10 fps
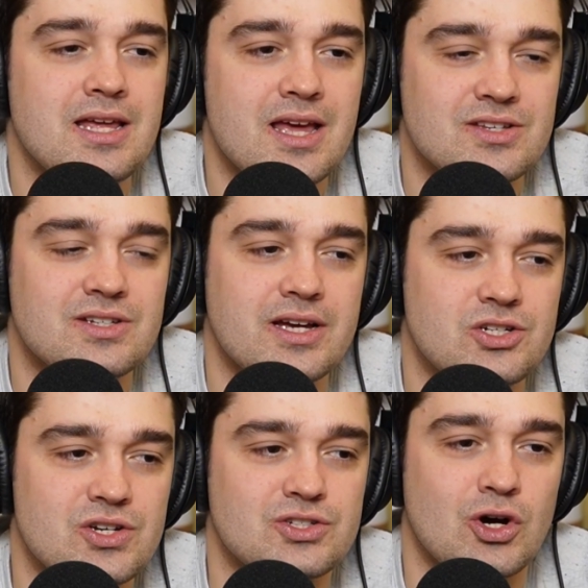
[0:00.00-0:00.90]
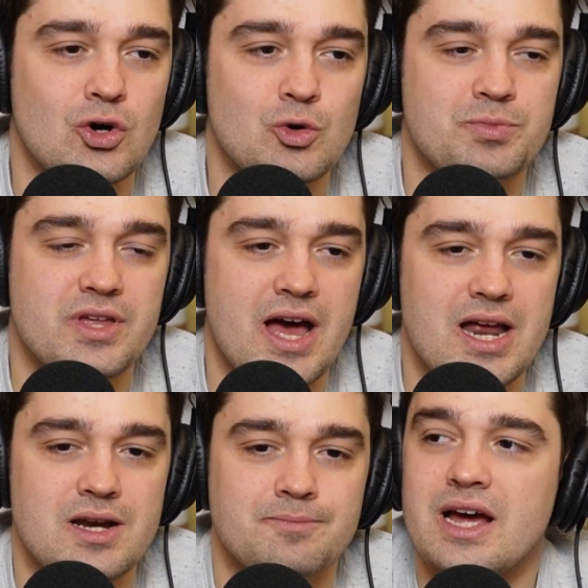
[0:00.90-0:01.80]
guess I just hope
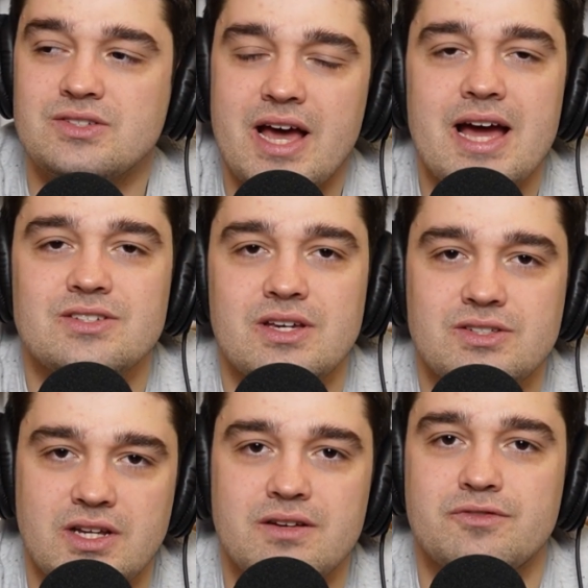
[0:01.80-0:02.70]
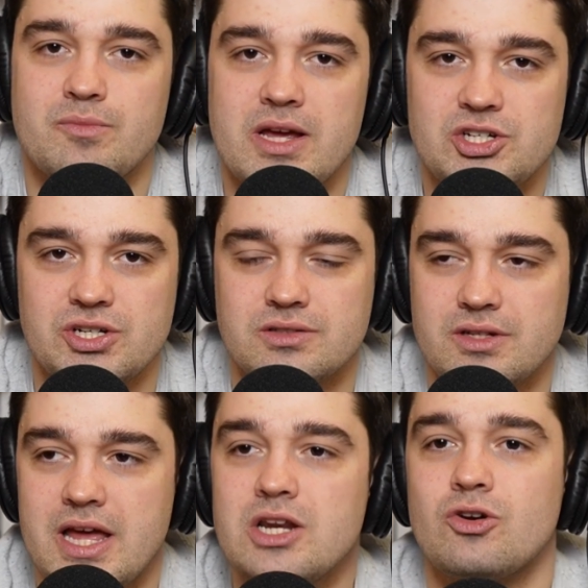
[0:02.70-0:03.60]
that as access to
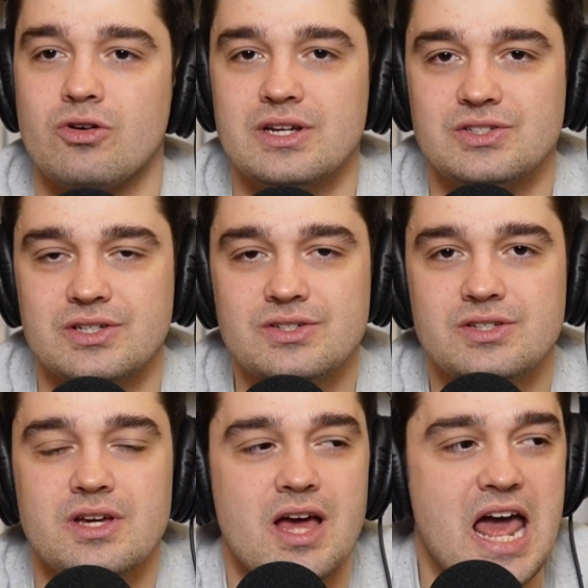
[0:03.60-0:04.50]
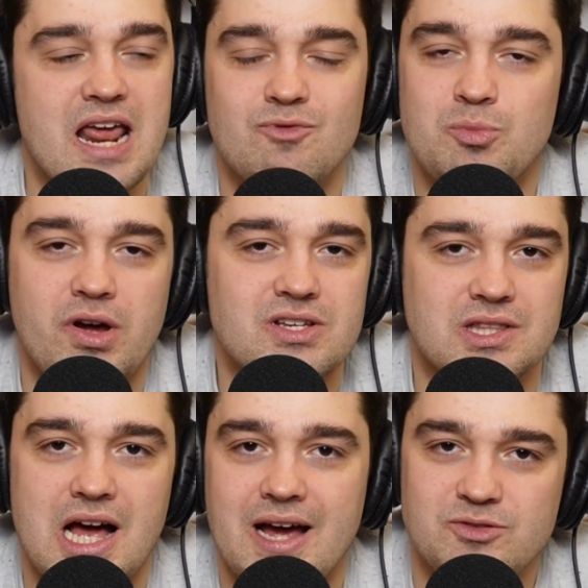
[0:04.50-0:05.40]
information increases and everybody's
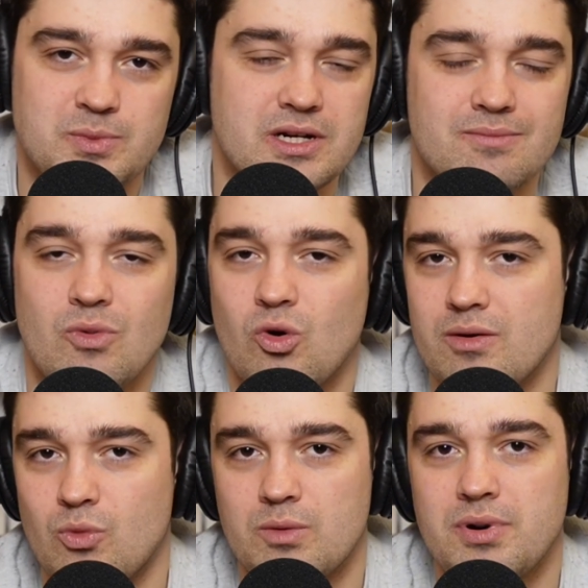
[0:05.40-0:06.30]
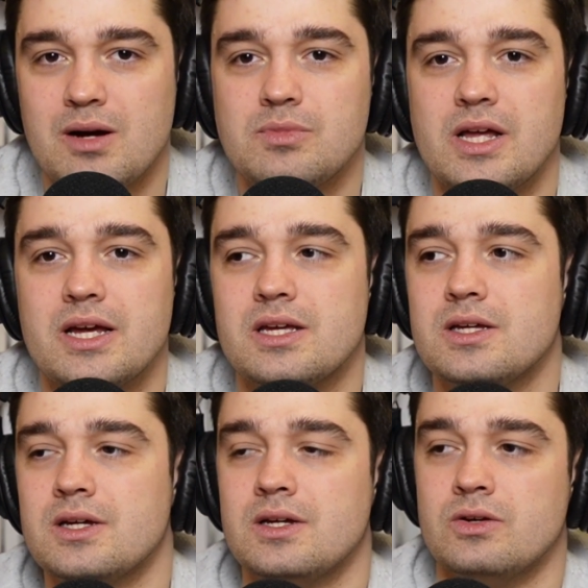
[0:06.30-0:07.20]
lives become more and more public,
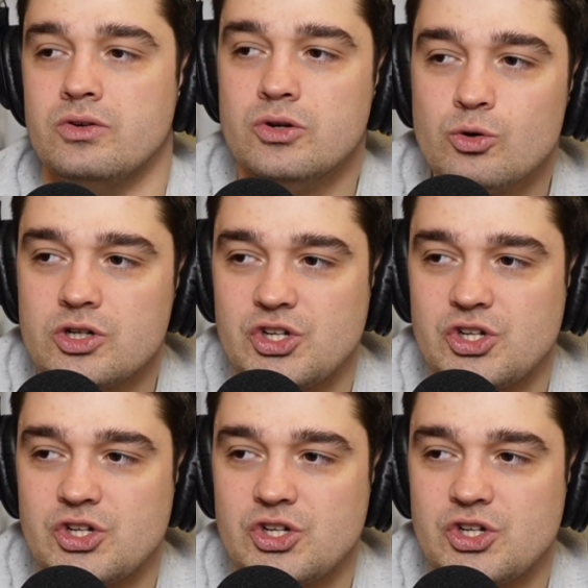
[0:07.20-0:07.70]
newer